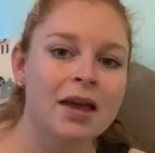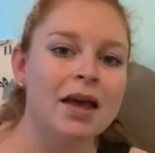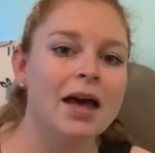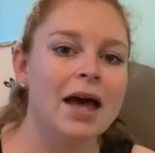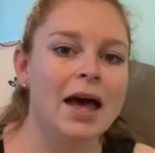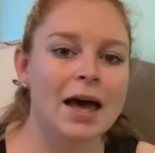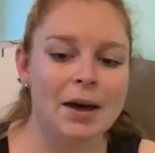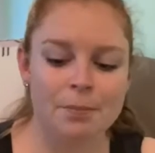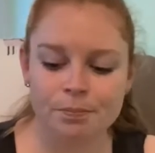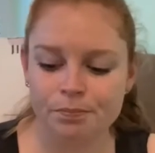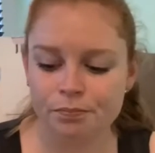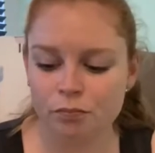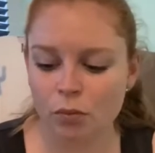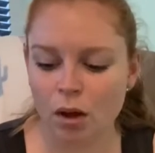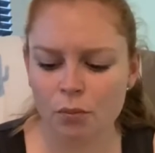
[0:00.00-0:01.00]

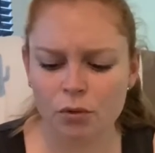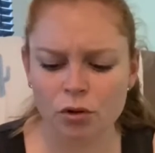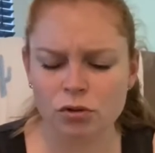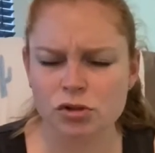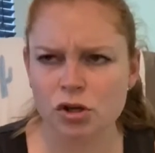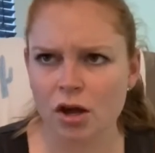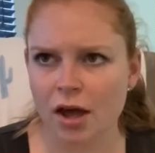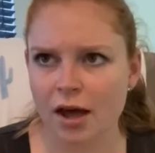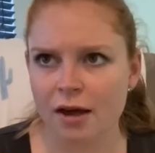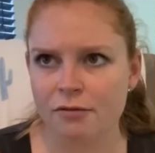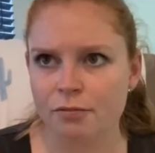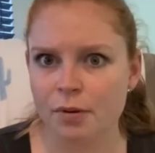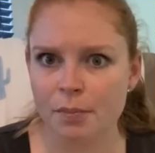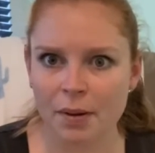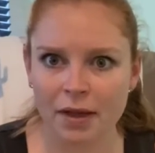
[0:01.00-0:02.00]
And we also have
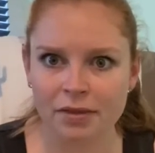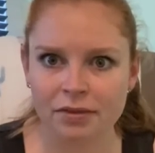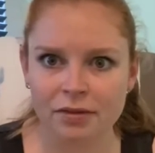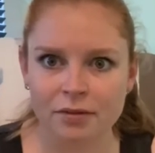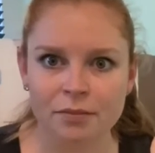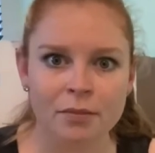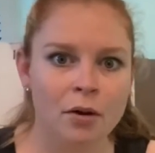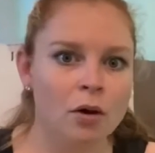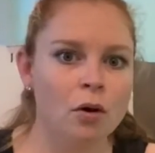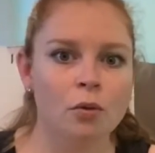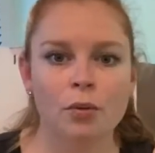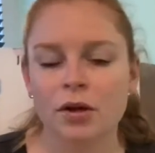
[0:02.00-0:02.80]
Bepanthen.